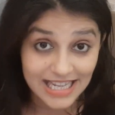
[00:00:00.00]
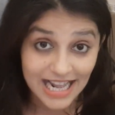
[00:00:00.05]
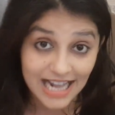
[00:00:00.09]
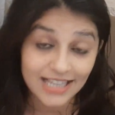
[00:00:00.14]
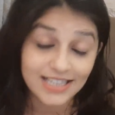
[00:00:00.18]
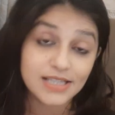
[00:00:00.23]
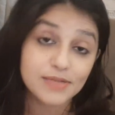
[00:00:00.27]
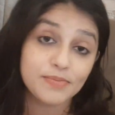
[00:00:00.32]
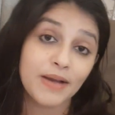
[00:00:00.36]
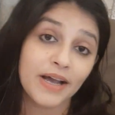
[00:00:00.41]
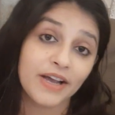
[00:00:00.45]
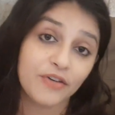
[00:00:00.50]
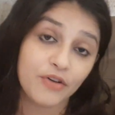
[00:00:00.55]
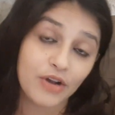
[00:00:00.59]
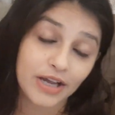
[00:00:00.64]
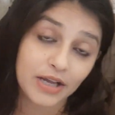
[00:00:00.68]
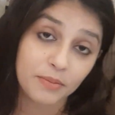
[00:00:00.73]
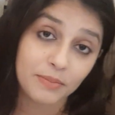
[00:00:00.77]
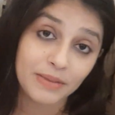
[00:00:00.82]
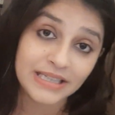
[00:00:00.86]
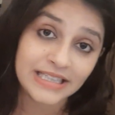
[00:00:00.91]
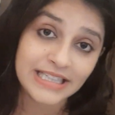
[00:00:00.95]
That's my
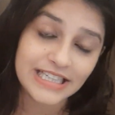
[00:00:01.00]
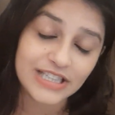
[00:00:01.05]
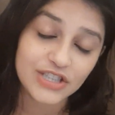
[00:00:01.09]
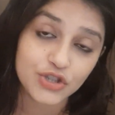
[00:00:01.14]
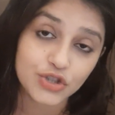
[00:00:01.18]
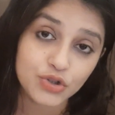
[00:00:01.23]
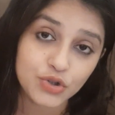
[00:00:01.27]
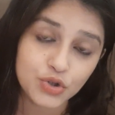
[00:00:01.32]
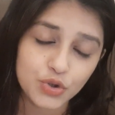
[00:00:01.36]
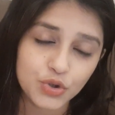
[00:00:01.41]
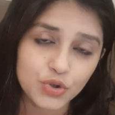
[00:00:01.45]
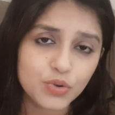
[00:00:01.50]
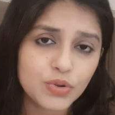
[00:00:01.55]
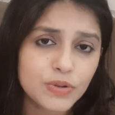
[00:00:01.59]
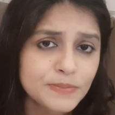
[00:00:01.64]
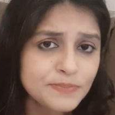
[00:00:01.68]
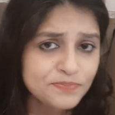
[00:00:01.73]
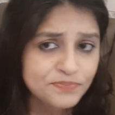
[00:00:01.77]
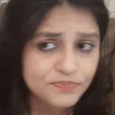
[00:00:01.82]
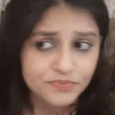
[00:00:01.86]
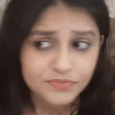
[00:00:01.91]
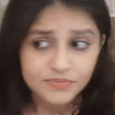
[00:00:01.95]
recommendation to you.
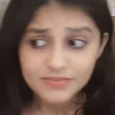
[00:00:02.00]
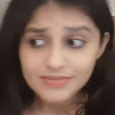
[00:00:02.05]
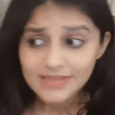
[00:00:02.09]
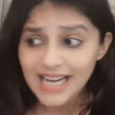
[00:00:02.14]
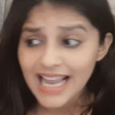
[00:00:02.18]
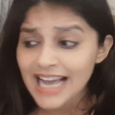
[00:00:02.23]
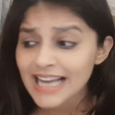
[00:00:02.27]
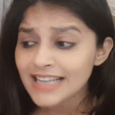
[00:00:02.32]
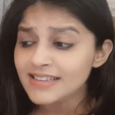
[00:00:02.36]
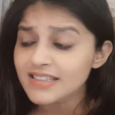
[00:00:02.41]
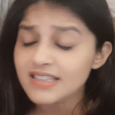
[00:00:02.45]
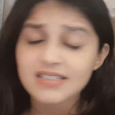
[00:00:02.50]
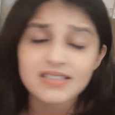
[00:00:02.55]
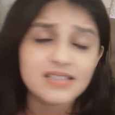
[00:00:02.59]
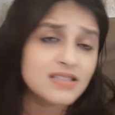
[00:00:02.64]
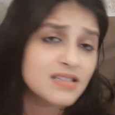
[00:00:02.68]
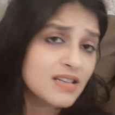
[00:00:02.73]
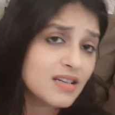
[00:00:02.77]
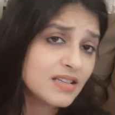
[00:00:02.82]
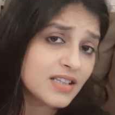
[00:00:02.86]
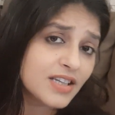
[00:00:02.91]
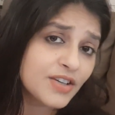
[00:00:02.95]
And there's
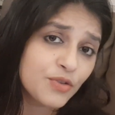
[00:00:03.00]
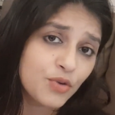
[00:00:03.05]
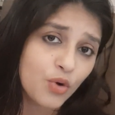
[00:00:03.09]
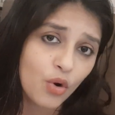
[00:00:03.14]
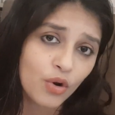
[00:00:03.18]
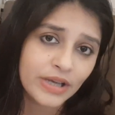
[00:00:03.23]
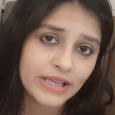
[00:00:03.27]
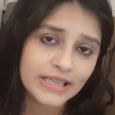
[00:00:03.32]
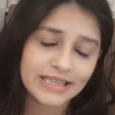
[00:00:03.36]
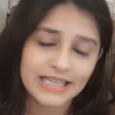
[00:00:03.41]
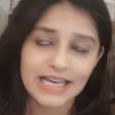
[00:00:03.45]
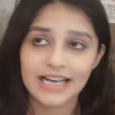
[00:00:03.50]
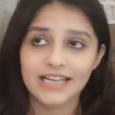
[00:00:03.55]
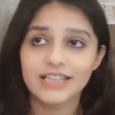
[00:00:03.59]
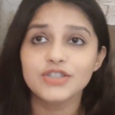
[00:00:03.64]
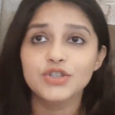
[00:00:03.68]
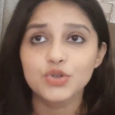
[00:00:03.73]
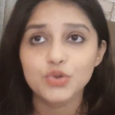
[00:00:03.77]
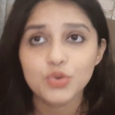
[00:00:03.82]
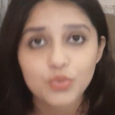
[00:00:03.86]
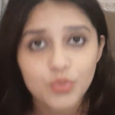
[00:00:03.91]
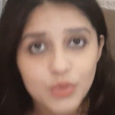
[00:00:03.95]
nothing wrong in
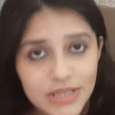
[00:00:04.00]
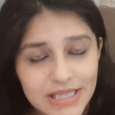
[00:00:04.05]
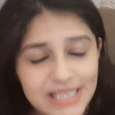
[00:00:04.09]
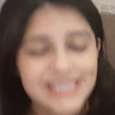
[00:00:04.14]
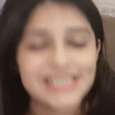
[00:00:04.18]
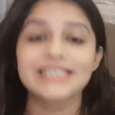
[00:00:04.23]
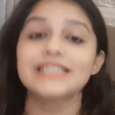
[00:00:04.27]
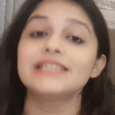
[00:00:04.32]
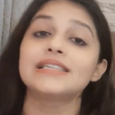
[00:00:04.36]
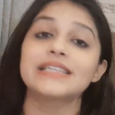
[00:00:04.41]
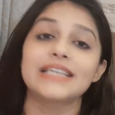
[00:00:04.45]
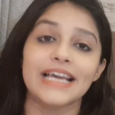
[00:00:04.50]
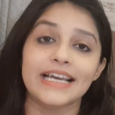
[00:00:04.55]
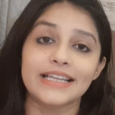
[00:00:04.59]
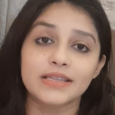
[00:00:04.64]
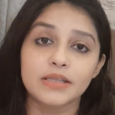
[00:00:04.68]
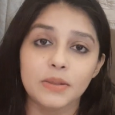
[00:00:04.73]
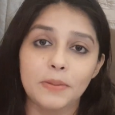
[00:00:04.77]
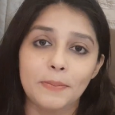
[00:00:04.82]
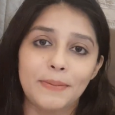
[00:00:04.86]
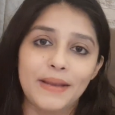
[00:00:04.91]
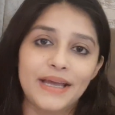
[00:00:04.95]
that. You would still
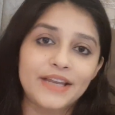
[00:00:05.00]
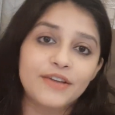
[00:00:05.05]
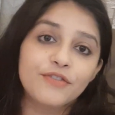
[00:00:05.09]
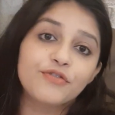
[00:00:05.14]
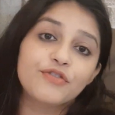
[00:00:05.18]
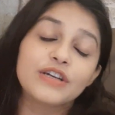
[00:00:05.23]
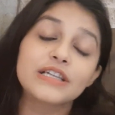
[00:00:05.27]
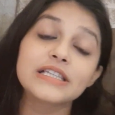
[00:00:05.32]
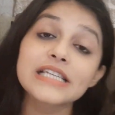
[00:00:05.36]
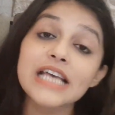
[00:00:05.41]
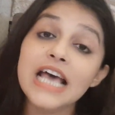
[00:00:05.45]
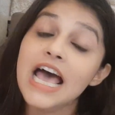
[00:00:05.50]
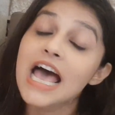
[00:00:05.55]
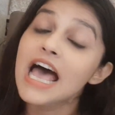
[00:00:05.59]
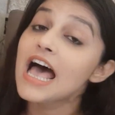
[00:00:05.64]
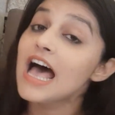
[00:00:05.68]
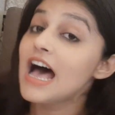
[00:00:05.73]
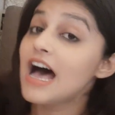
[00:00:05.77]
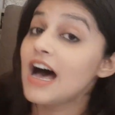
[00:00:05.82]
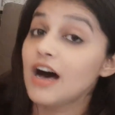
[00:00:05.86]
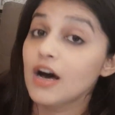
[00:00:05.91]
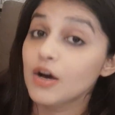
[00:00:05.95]
get the benefits
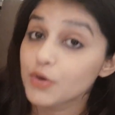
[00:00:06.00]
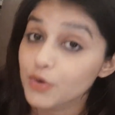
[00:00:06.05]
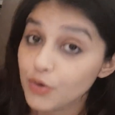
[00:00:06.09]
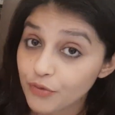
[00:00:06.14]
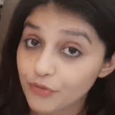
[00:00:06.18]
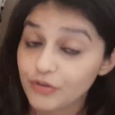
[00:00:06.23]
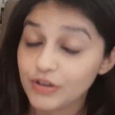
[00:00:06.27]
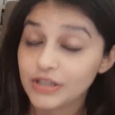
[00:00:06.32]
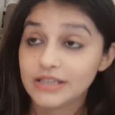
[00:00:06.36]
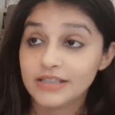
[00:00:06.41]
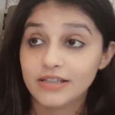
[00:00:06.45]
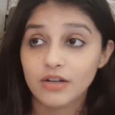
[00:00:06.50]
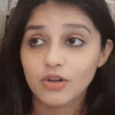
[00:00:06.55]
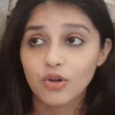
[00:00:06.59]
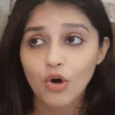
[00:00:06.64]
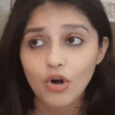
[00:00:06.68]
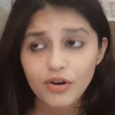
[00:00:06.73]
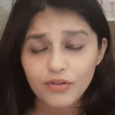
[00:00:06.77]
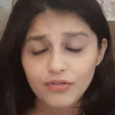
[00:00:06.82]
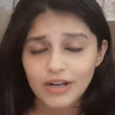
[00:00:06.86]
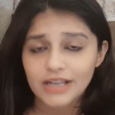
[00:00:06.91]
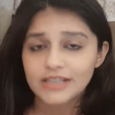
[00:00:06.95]
out of it. There are a
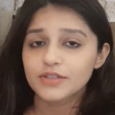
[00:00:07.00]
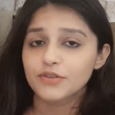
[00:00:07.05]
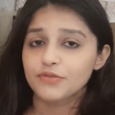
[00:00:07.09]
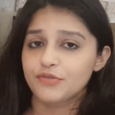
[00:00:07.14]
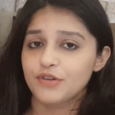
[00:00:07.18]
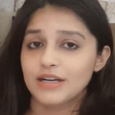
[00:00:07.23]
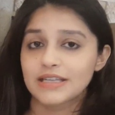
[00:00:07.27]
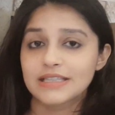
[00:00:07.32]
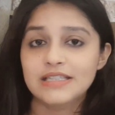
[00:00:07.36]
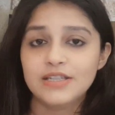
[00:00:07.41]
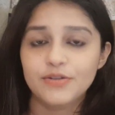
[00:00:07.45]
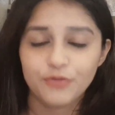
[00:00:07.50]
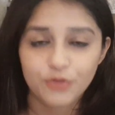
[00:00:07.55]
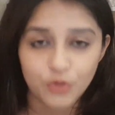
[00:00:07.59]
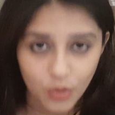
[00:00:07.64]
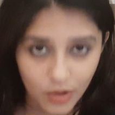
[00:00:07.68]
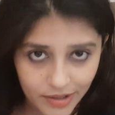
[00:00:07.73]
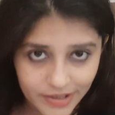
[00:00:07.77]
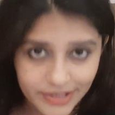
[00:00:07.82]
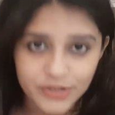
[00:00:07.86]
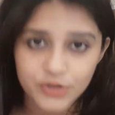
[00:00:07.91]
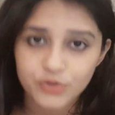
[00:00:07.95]
lot of other funds. If
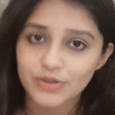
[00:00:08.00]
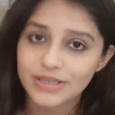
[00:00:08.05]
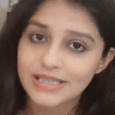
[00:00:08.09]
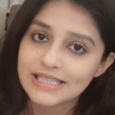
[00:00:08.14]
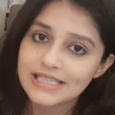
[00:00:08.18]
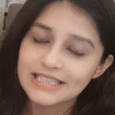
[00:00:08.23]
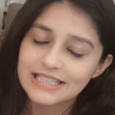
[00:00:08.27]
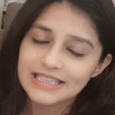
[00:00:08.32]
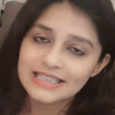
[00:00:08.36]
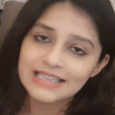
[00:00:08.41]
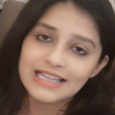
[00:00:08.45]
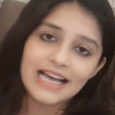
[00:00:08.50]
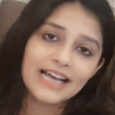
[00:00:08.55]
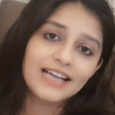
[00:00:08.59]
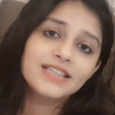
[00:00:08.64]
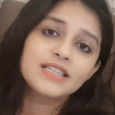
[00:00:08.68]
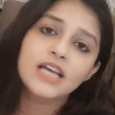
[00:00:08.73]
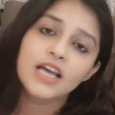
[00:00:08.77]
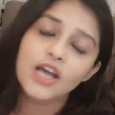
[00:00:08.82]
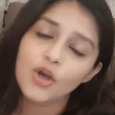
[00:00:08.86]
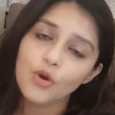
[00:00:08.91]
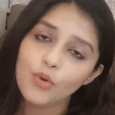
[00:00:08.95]
you are interested in that,
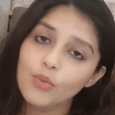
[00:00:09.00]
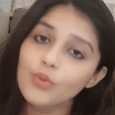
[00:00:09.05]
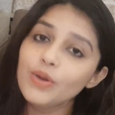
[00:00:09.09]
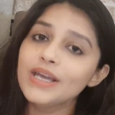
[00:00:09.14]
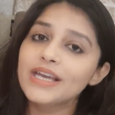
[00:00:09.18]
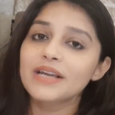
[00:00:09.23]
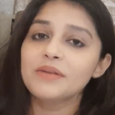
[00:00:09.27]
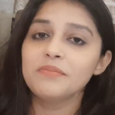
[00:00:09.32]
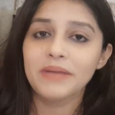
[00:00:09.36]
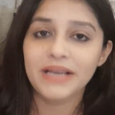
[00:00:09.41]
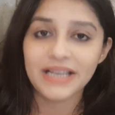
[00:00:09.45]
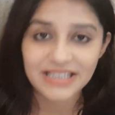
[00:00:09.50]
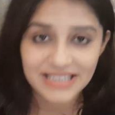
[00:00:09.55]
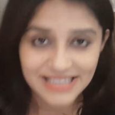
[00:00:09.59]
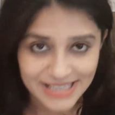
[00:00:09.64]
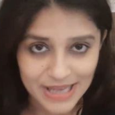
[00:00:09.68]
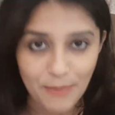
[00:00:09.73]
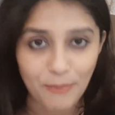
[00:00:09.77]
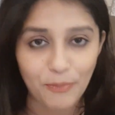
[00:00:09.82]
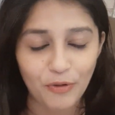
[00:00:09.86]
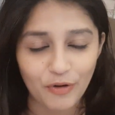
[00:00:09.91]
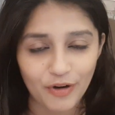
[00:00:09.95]
we can make a
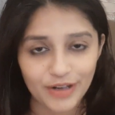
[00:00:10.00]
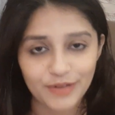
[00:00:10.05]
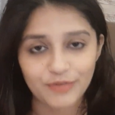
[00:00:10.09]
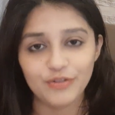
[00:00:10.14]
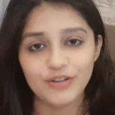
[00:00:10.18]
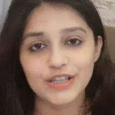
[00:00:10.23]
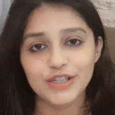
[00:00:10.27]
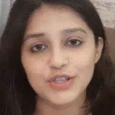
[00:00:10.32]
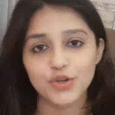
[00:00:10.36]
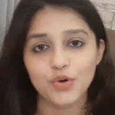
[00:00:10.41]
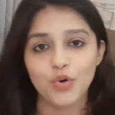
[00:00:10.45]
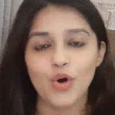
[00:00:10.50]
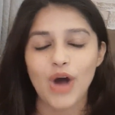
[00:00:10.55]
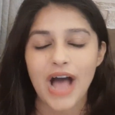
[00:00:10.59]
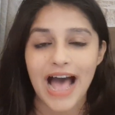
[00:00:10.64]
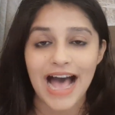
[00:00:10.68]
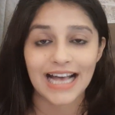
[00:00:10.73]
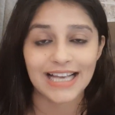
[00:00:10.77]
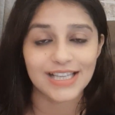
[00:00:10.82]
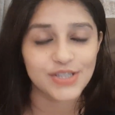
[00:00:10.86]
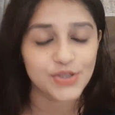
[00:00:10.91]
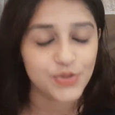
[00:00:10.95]
separate video
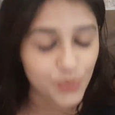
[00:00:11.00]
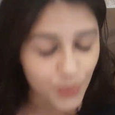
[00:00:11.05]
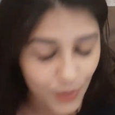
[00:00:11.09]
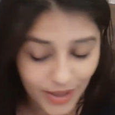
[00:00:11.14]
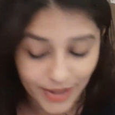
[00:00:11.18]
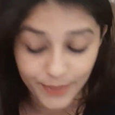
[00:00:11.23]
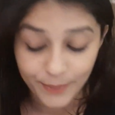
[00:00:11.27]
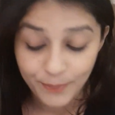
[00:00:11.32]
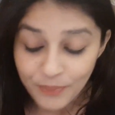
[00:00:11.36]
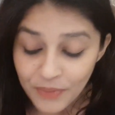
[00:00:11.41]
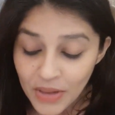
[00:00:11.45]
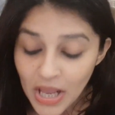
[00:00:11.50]
as well.